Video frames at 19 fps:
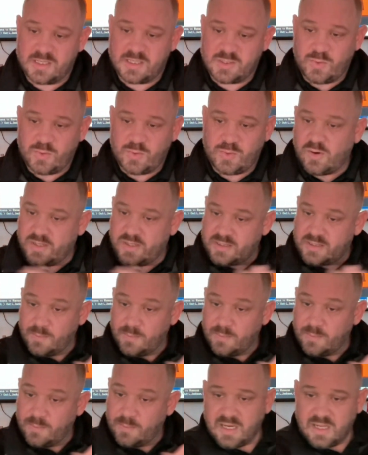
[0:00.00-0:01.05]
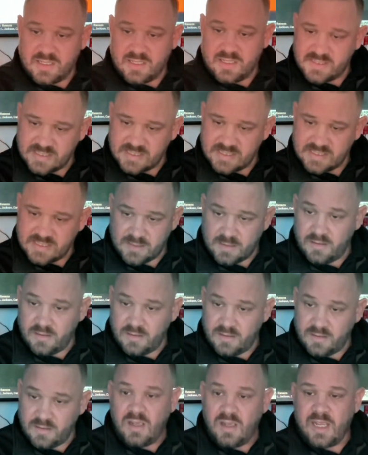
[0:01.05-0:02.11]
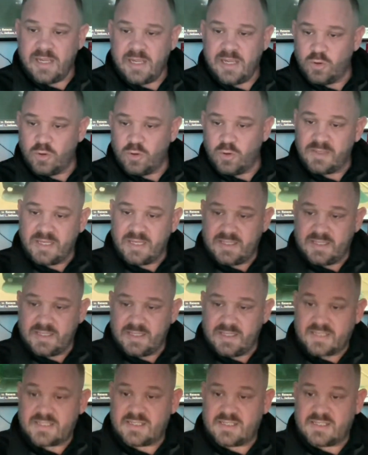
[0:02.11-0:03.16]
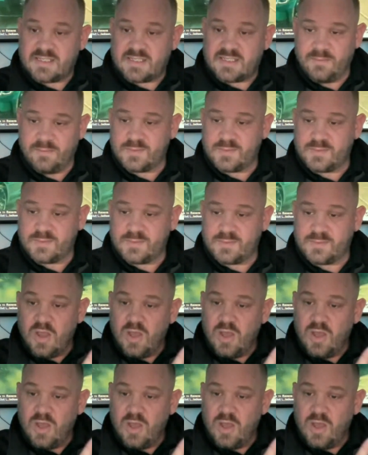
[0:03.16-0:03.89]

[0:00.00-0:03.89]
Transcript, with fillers: Because we know at the beginning of the season, it normally takes teams,